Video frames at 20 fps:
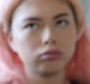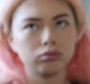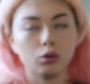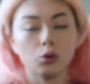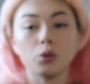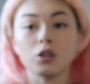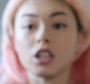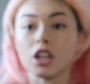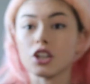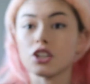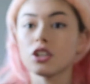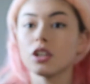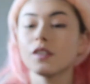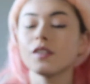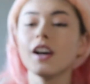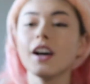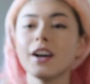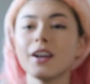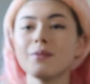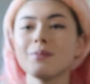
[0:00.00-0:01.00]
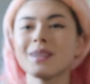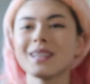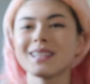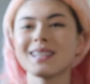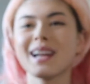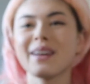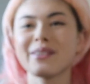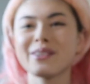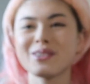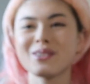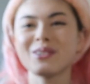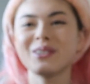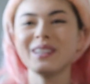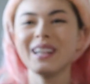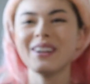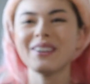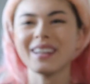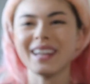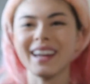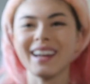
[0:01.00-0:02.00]
which I should have done because now they're sold
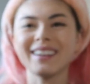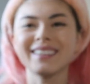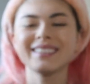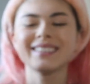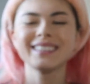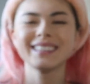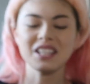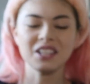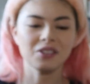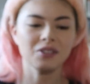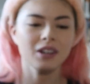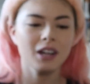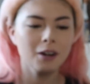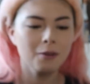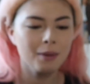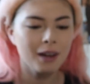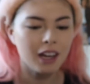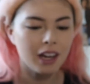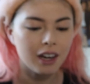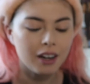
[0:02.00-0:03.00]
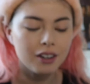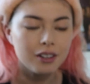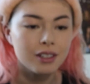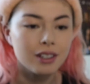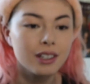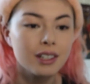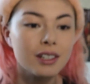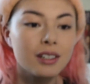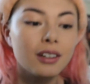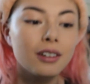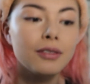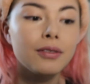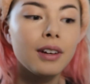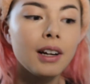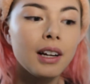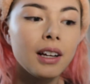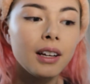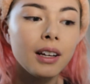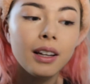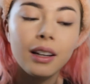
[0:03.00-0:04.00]
out again. So now my hair is gonna start
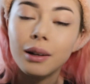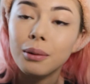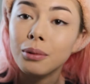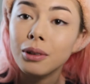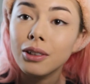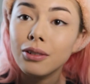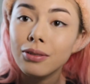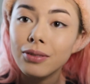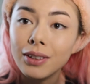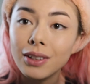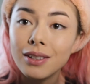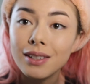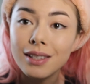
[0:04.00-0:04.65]
fading and I'm gonna feel